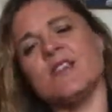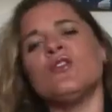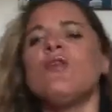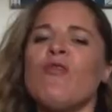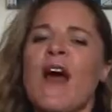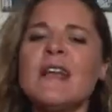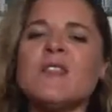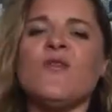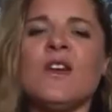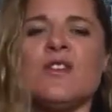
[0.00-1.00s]
Is your RAS
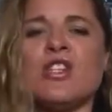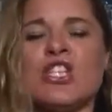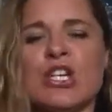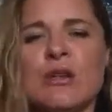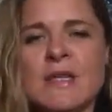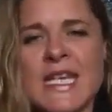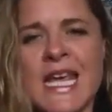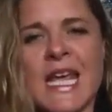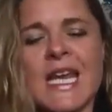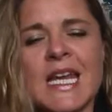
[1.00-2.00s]
filter tuned
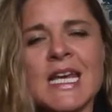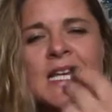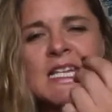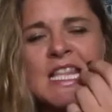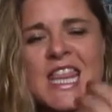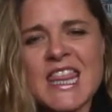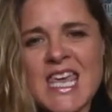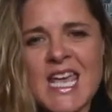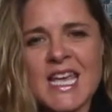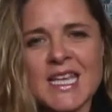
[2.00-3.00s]
in to the
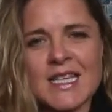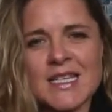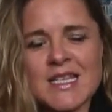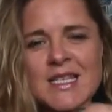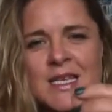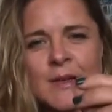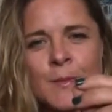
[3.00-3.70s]
things